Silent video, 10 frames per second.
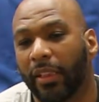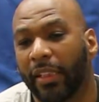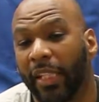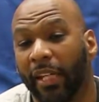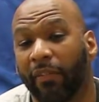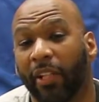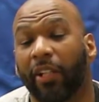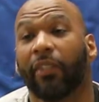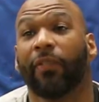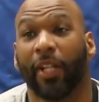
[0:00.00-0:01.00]
He had a
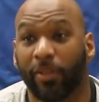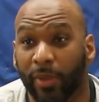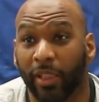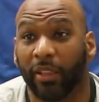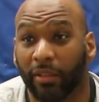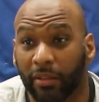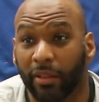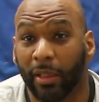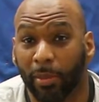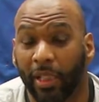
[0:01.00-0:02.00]
very good freshman year.
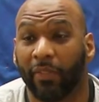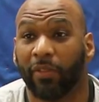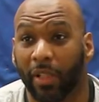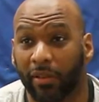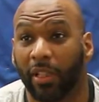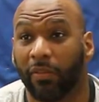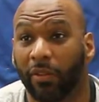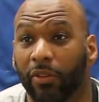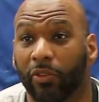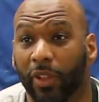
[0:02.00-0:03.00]
He played Frost-Off
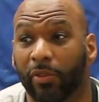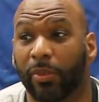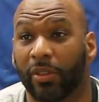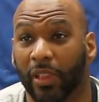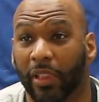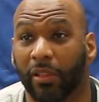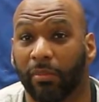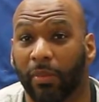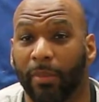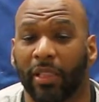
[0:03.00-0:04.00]
his freshman team.
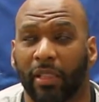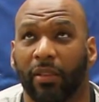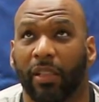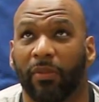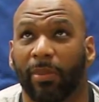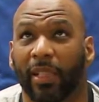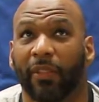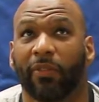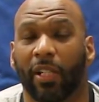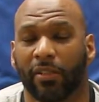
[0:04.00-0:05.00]
I mean, he
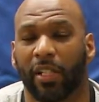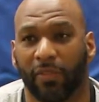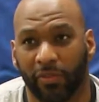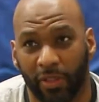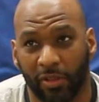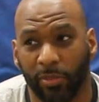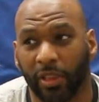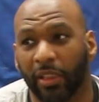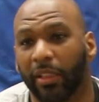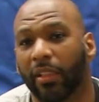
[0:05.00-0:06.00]
played Frost-Off his freshman
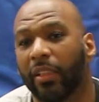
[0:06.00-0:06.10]
year.